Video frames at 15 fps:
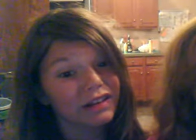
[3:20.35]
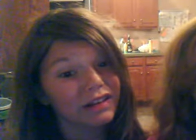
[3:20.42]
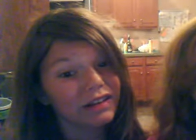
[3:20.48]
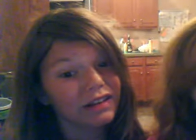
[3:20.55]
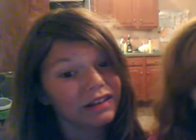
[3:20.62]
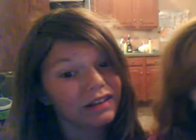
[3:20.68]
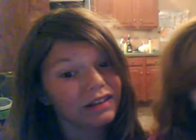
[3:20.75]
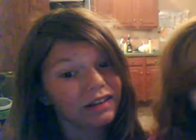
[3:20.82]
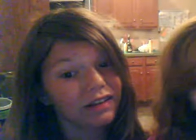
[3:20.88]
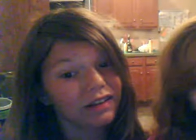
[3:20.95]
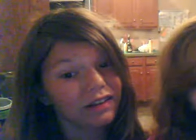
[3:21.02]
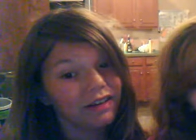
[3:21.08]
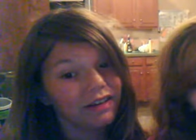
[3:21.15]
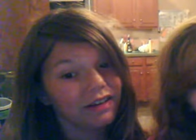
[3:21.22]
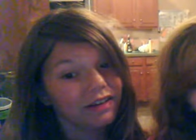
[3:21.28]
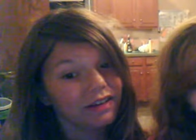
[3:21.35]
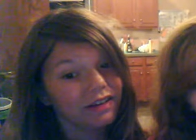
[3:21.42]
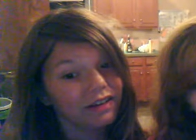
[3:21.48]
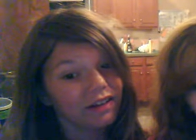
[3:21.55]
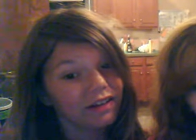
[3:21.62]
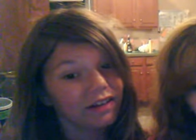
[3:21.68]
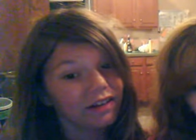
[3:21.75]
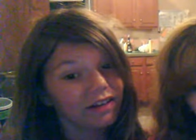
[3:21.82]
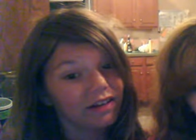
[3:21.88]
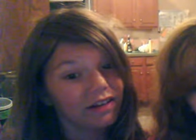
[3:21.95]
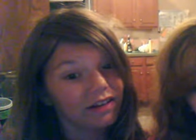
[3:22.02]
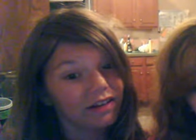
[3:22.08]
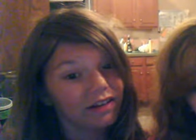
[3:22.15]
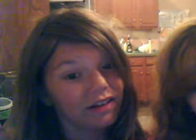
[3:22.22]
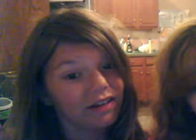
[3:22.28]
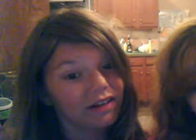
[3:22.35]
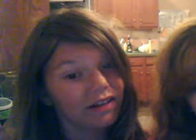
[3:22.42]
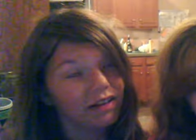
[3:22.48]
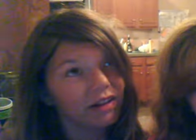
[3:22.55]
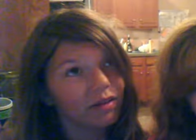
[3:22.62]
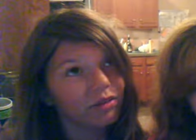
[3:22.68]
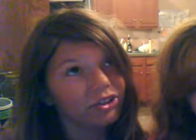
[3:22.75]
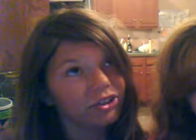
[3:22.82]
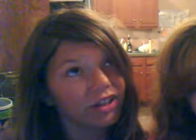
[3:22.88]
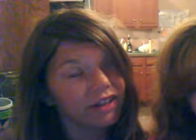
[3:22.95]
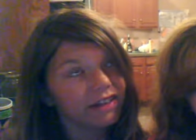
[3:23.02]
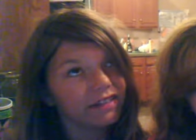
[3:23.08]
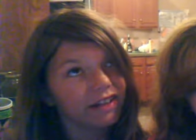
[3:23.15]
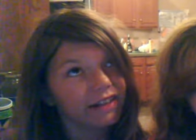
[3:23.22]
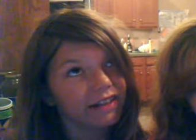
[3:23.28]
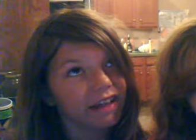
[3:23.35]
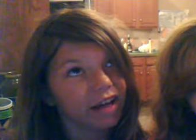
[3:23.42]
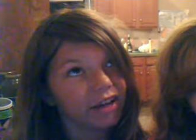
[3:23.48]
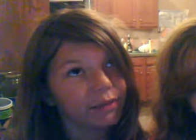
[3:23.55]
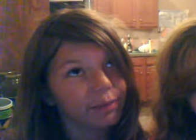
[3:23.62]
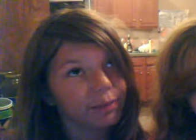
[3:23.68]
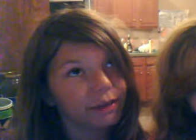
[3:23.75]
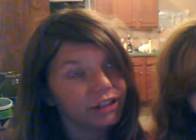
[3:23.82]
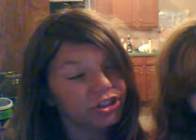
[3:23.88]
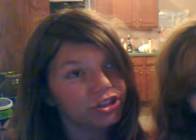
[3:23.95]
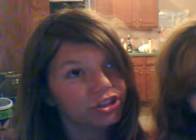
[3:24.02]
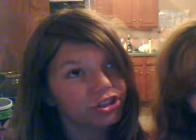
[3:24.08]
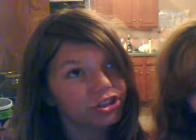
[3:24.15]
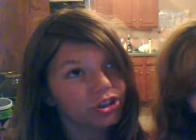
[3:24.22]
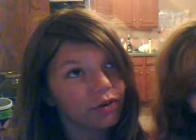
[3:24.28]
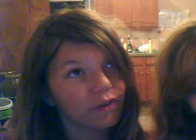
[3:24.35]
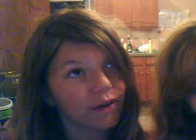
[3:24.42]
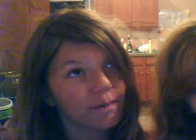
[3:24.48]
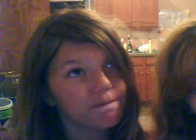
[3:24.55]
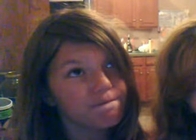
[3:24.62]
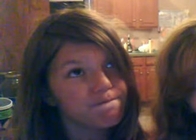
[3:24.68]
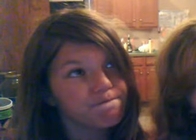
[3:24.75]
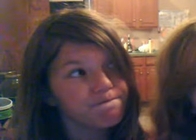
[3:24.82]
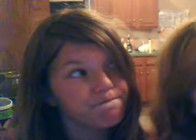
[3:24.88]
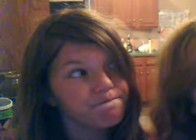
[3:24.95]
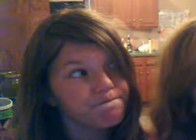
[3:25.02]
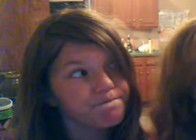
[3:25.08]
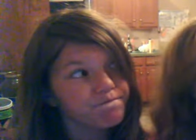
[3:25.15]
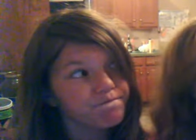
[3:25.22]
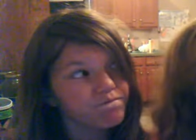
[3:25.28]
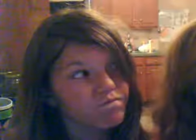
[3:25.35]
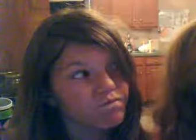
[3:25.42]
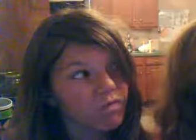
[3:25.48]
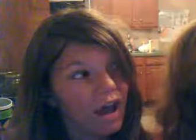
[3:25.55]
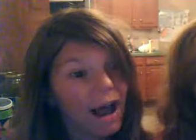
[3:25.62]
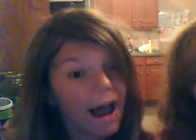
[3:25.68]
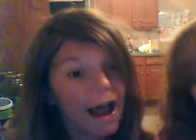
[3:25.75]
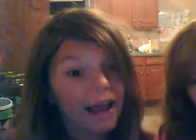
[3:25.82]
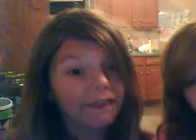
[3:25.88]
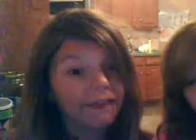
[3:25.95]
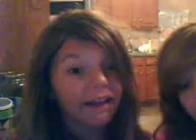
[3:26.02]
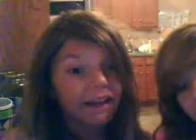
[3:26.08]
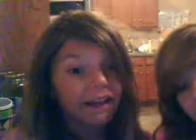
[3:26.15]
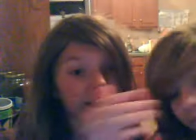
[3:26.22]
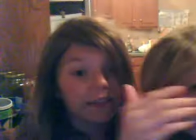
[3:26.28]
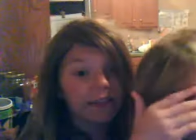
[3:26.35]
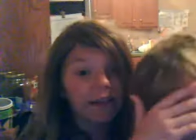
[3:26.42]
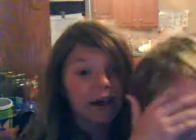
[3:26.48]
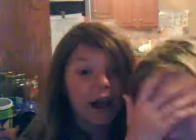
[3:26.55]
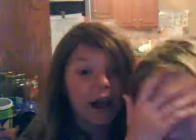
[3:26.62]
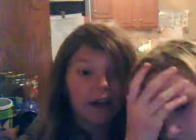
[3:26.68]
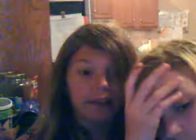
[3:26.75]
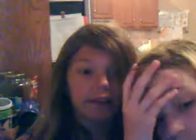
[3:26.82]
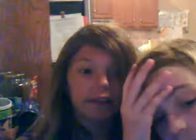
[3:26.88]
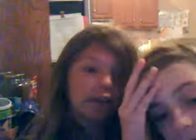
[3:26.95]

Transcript: She's your koala bear. Would you like to take down the picture to show them? No. I think it sucks.